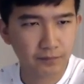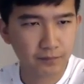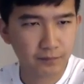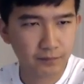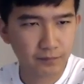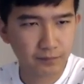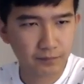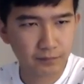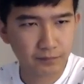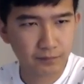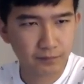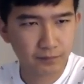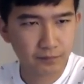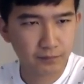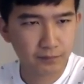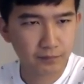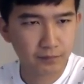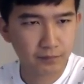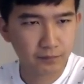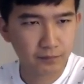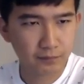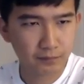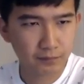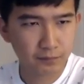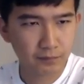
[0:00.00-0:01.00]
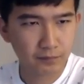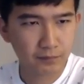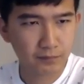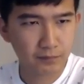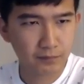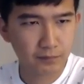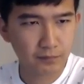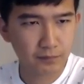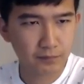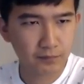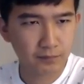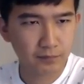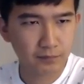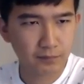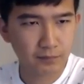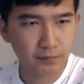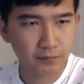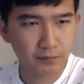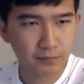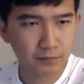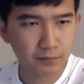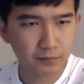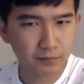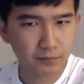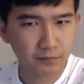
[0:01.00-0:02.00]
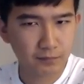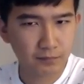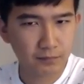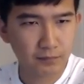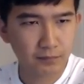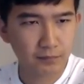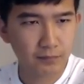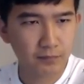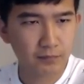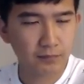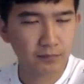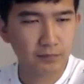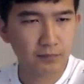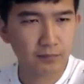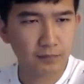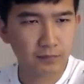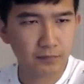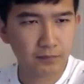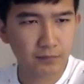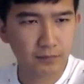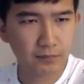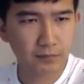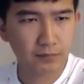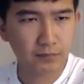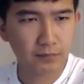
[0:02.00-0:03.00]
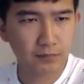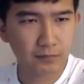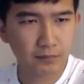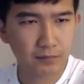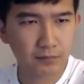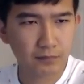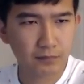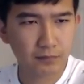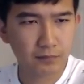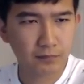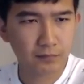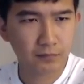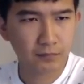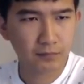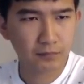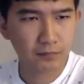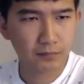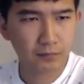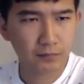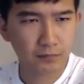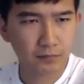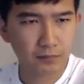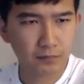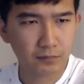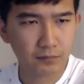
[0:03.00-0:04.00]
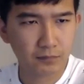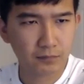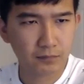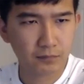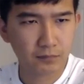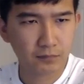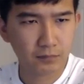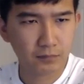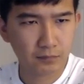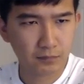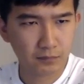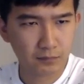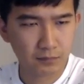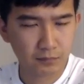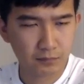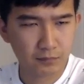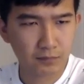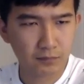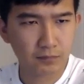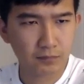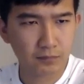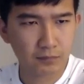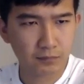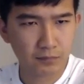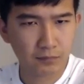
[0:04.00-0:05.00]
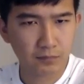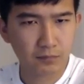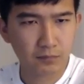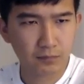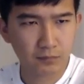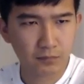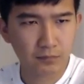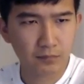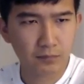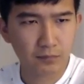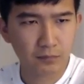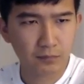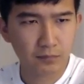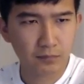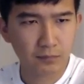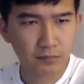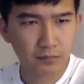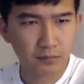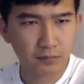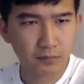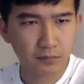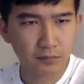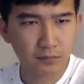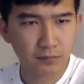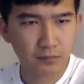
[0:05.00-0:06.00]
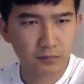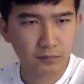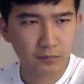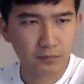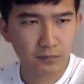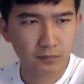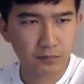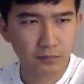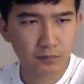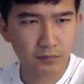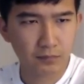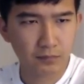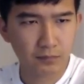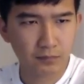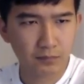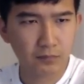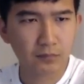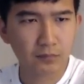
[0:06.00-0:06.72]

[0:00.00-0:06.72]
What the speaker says: (silent)